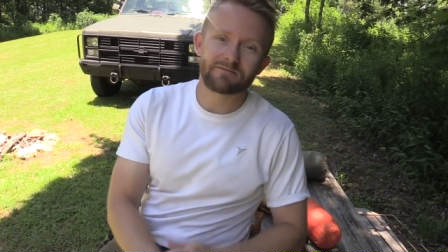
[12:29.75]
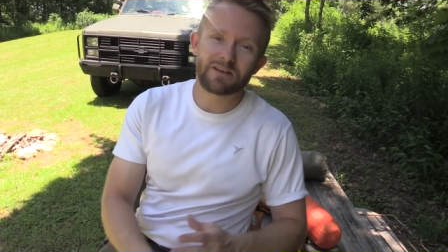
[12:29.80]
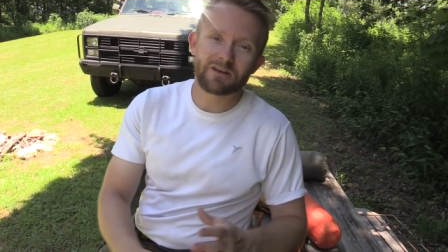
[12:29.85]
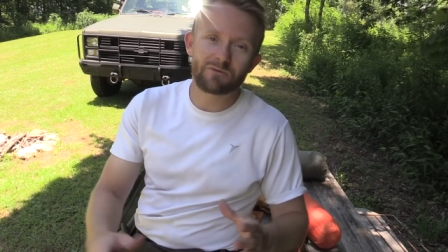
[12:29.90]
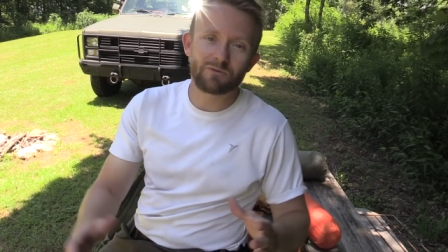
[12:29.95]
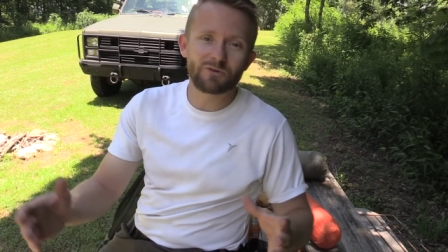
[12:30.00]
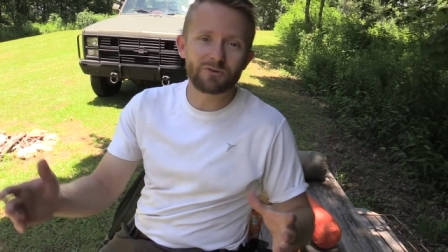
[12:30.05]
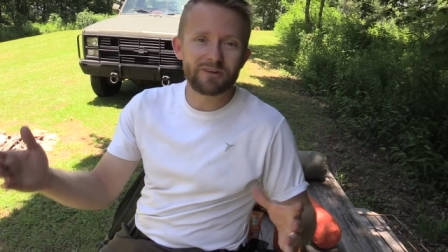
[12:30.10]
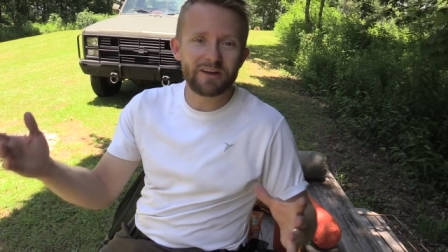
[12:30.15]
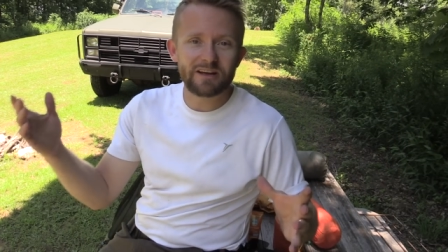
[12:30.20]

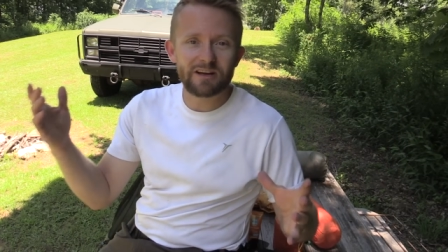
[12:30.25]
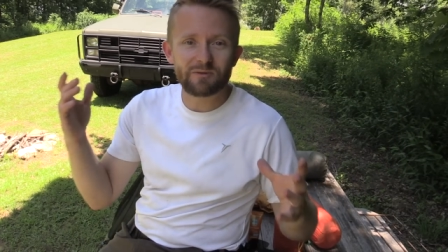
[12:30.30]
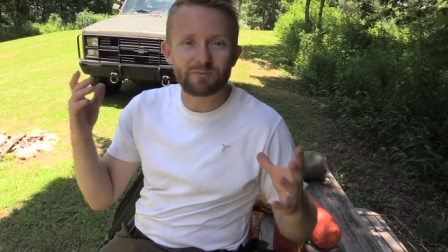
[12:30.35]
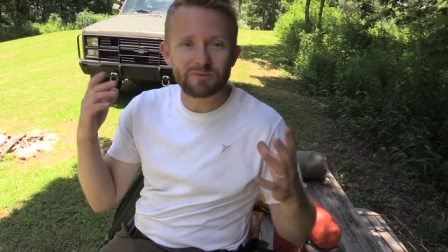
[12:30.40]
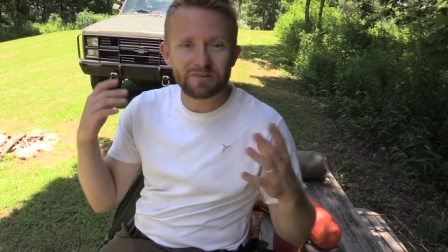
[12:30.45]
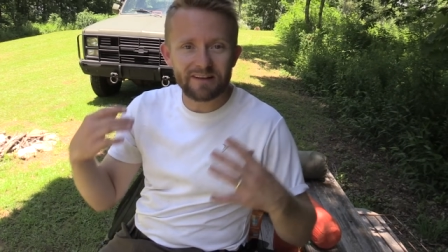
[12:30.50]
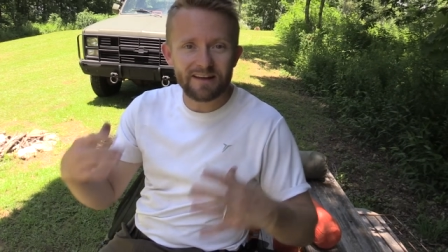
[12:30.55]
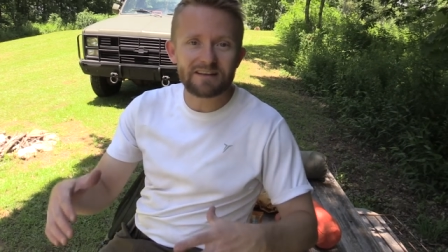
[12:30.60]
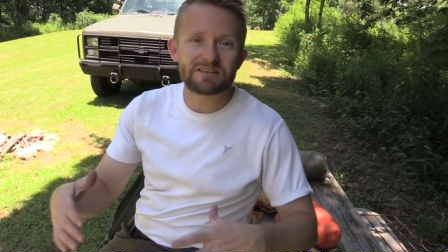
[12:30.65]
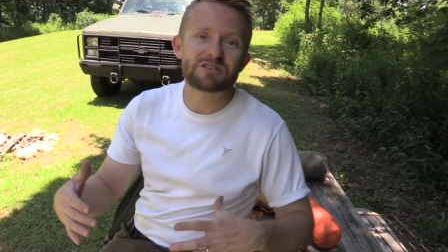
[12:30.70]
It will take up
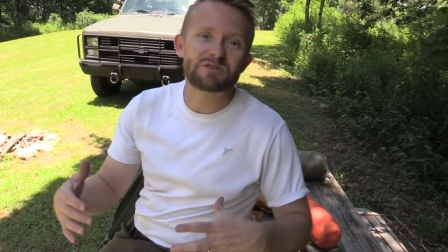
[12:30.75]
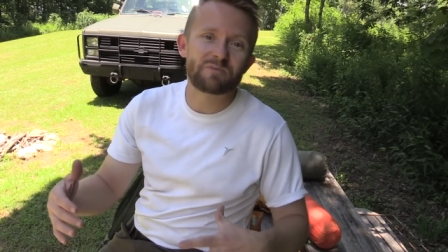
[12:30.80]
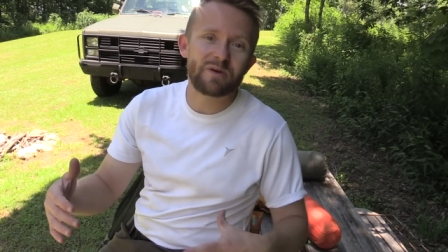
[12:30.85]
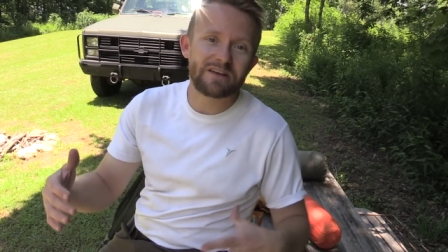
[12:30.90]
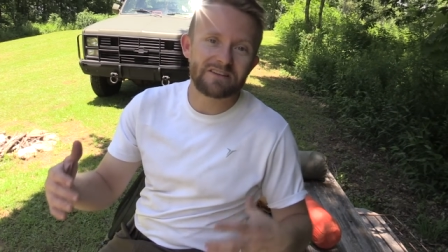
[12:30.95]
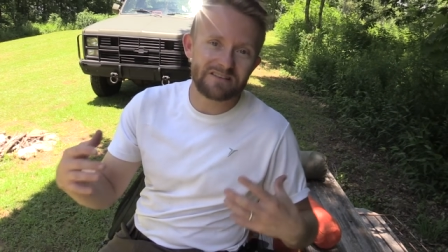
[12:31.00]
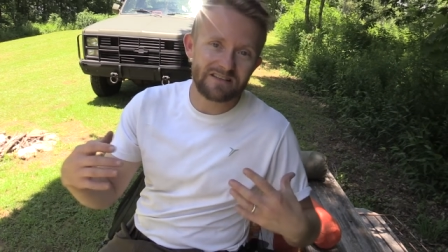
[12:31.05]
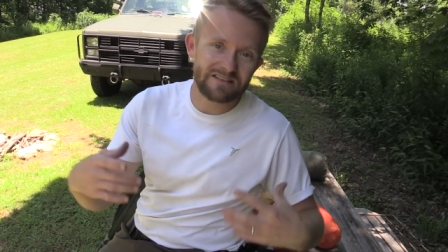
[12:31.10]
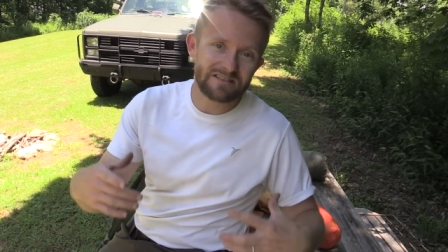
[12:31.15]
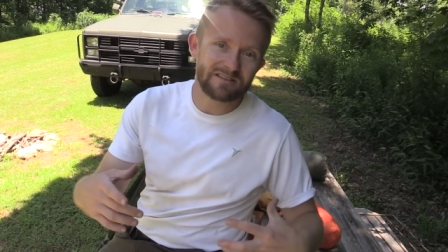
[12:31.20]
less
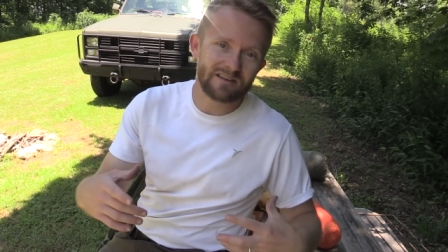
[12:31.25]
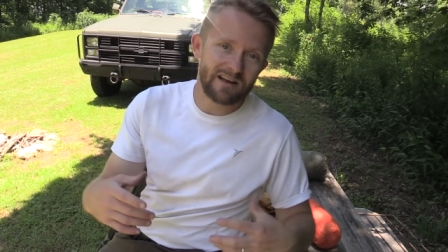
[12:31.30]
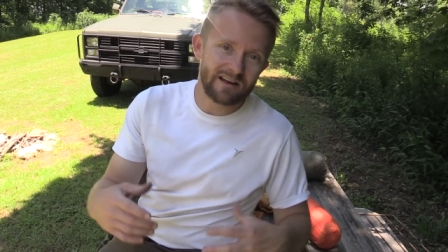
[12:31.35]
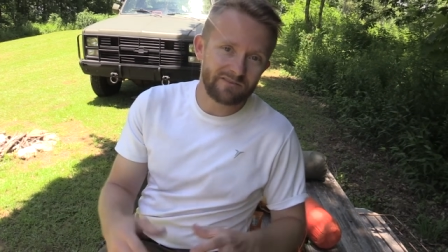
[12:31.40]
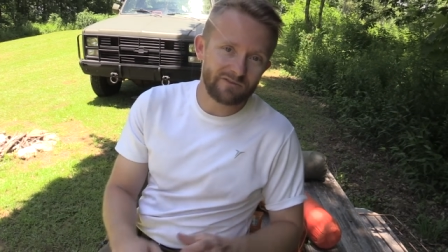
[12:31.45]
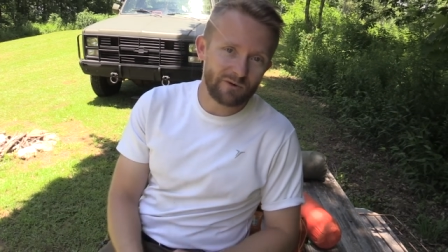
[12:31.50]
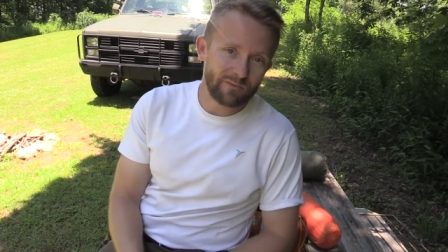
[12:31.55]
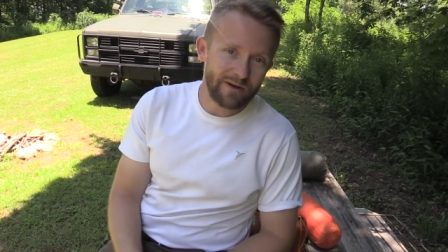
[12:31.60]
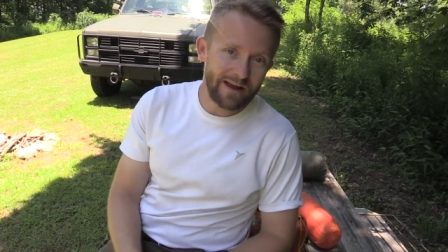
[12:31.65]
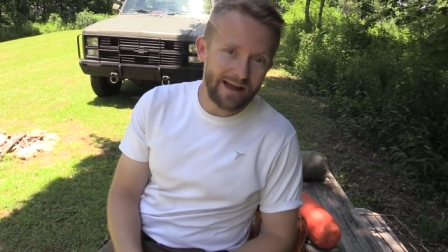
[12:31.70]
space inside of your